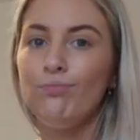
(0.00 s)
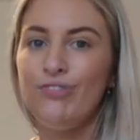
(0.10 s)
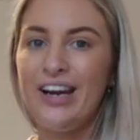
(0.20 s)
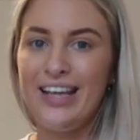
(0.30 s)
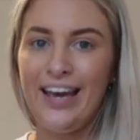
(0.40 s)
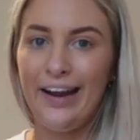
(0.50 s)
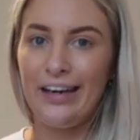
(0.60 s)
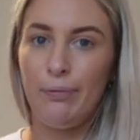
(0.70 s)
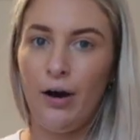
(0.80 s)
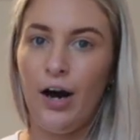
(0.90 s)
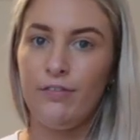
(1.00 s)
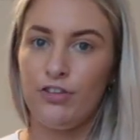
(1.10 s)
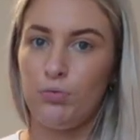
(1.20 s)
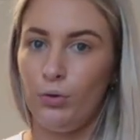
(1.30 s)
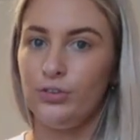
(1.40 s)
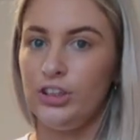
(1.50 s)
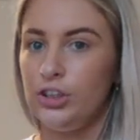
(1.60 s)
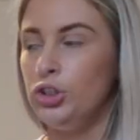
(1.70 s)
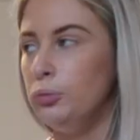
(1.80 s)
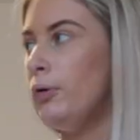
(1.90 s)
really any part of us
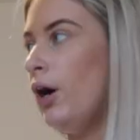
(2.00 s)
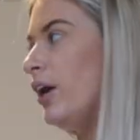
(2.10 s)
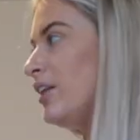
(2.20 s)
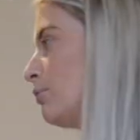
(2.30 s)
wanted to buy